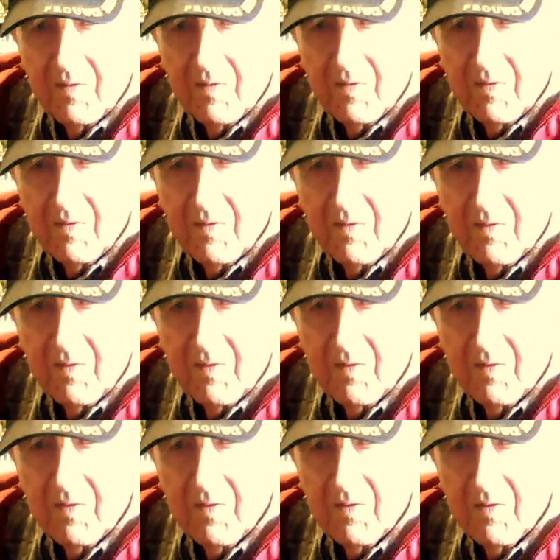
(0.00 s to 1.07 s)
or did you just read a
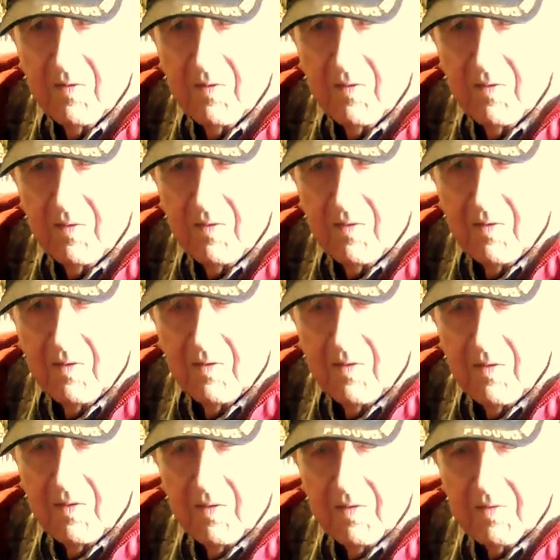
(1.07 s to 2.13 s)
book and go?
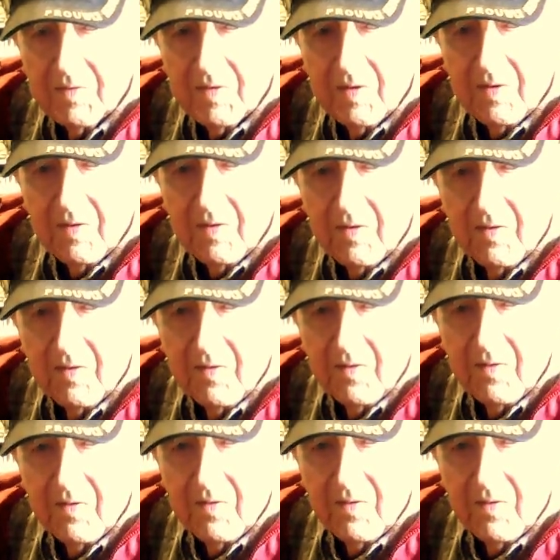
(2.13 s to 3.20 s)
But when
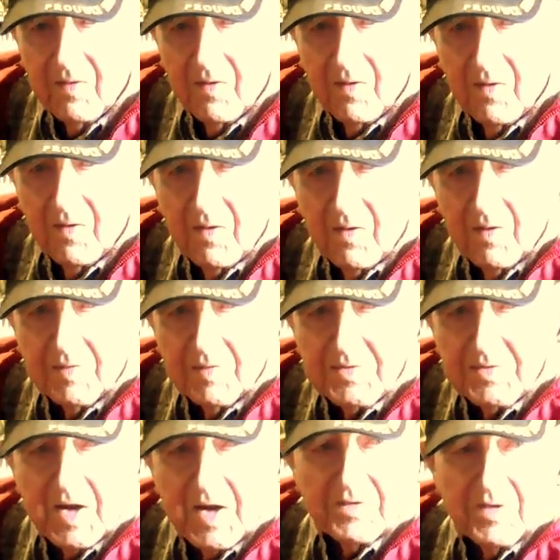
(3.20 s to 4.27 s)
you're learn
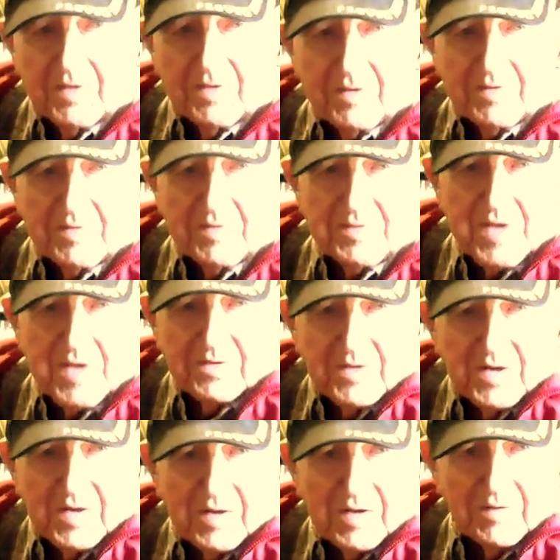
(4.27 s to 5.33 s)
the L5,
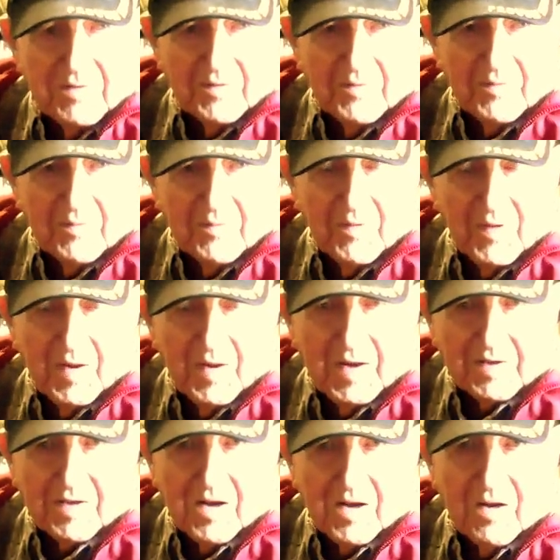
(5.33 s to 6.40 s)
generally,
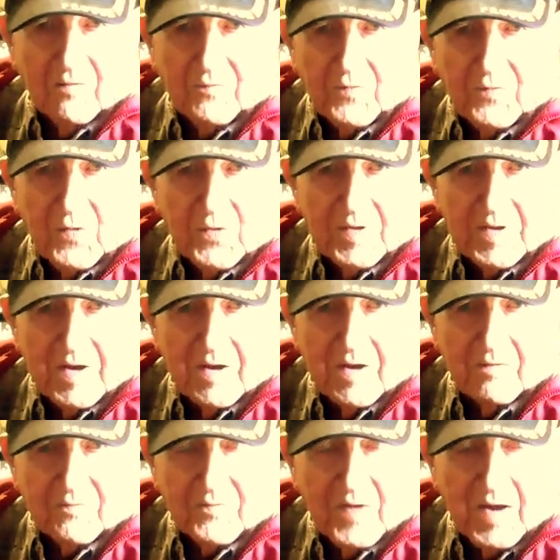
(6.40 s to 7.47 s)
like the L4,
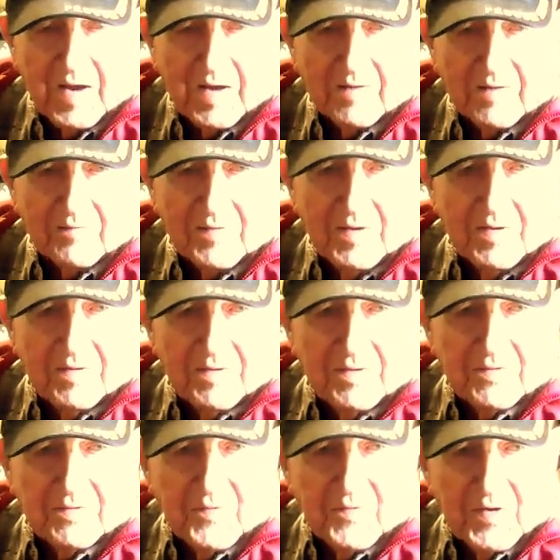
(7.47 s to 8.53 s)
the L5,
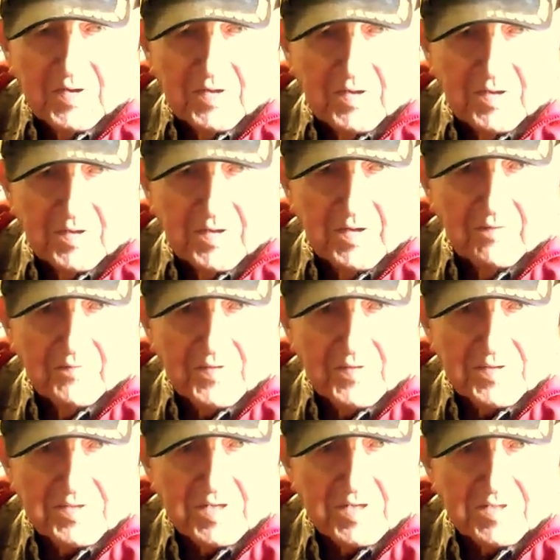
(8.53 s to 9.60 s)
there's very little
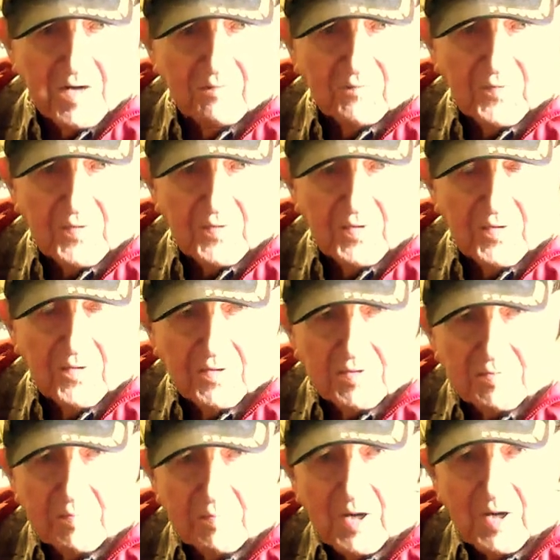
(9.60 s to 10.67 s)
difference except for the
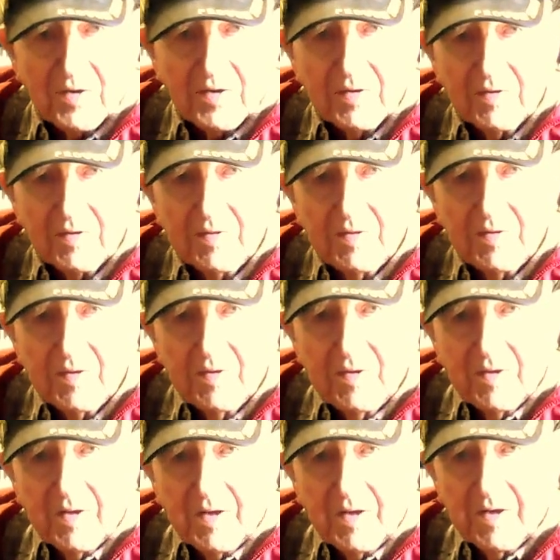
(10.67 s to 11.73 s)
horsepower.
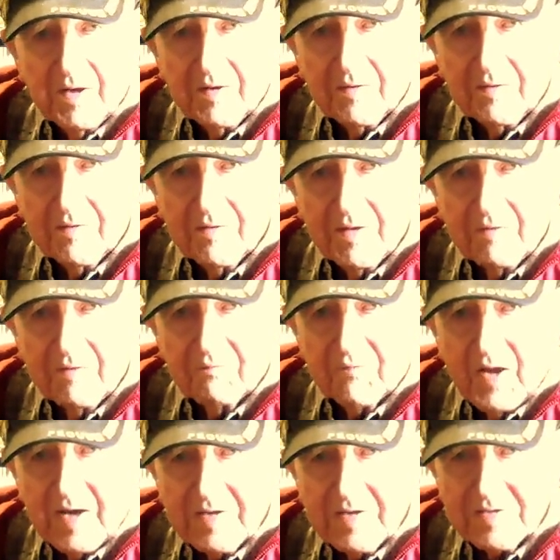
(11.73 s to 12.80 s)
Uh, it
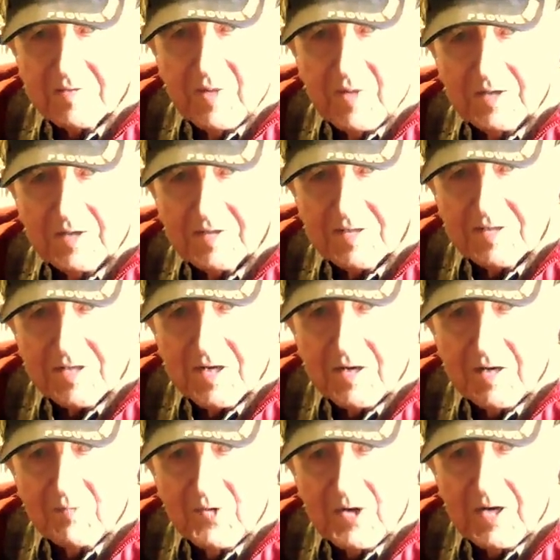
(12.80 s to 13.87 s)
flies about the
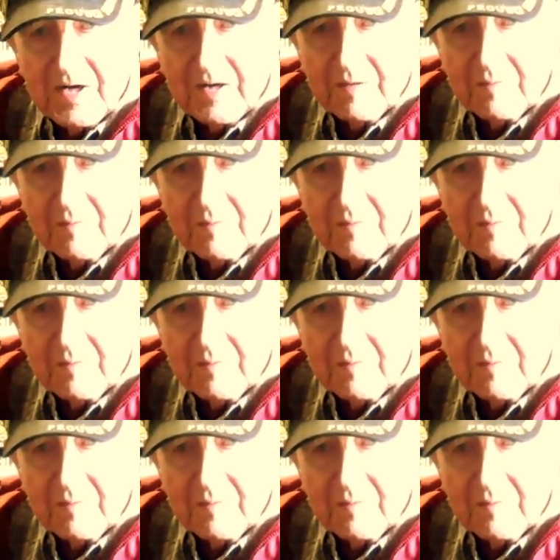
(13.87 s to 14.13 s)
same way.